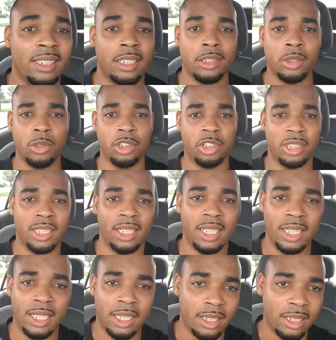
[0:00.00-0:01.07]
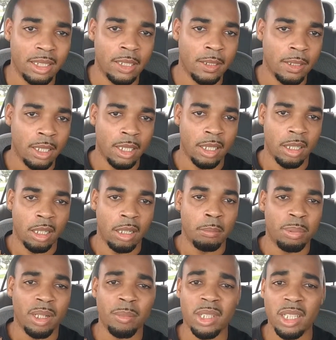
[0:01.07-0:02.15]
as it usually is,
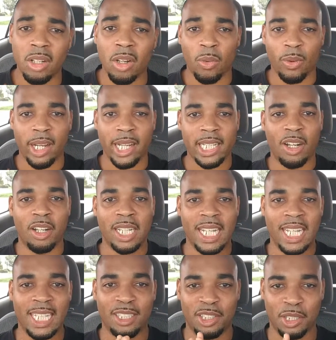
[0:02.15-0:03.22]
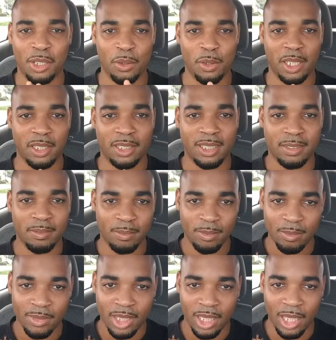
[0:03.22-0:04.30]
but I'm gonna go right on into it.
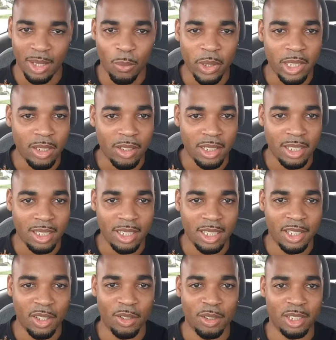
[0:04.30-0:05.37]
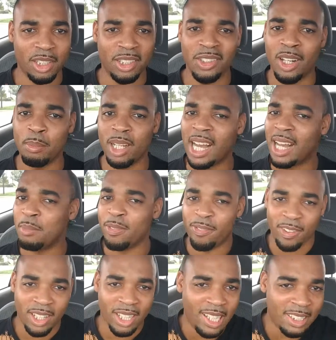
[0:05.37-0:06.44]
And we are gonna, I'm a
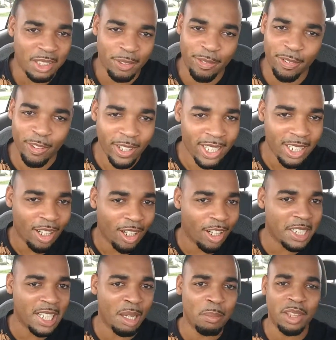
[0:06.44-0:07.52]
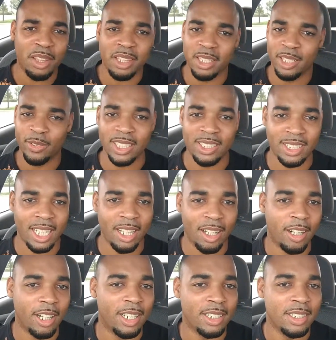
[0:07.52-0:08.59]
philosopher at heart. I'm a theorist at
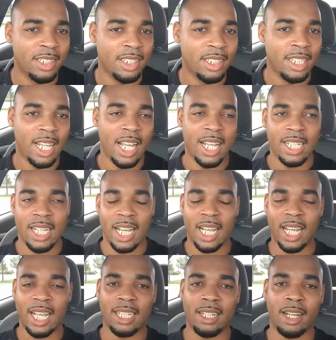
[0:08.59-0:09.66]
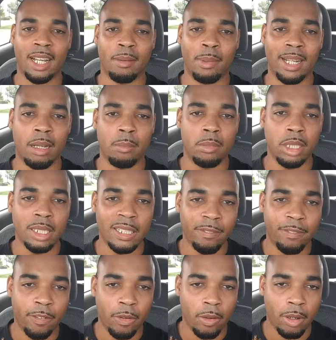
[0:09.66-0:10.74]
heart, and I'm
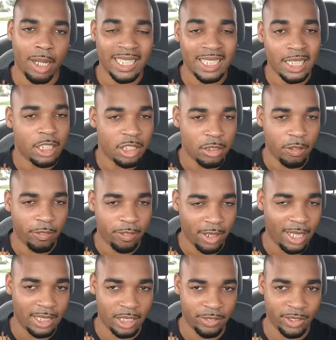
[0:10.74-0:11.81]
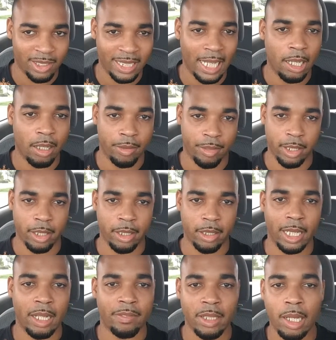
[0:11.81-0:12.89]
looking for additional philosophers out
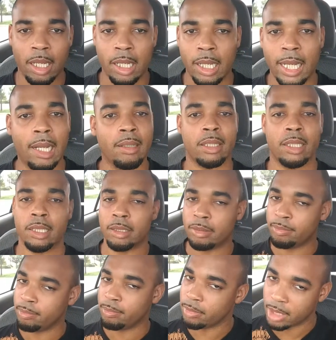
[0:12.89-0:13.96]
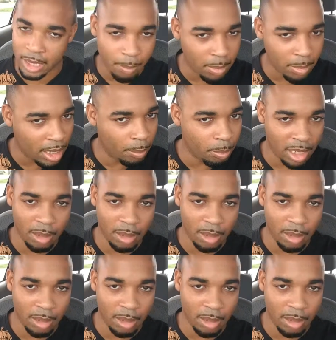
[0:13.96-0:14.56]
there. If y'all are out there, come.